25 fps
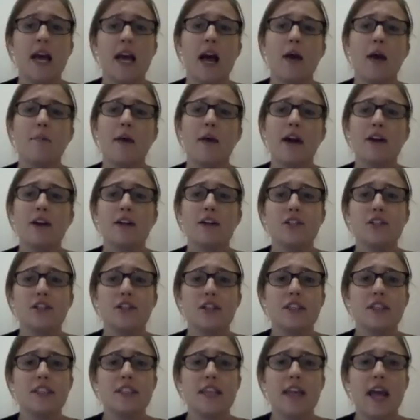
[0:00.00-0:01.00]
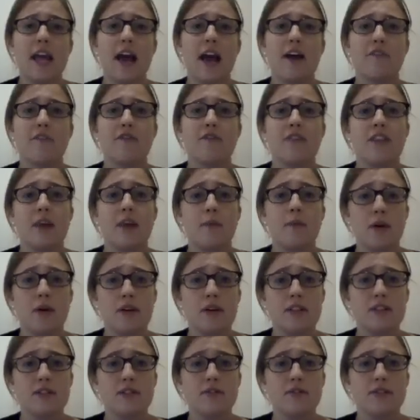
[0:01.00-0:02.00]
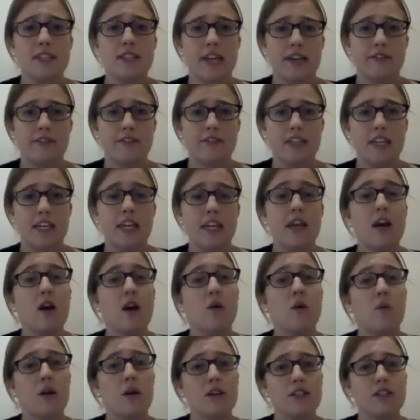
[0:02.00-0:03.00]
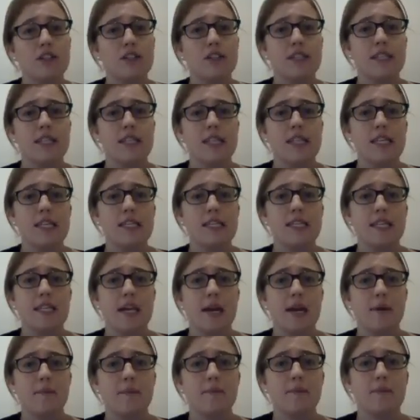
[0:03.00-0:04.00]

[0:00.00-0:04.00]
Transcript: about concerns they have with their personal safety whilst using the internet.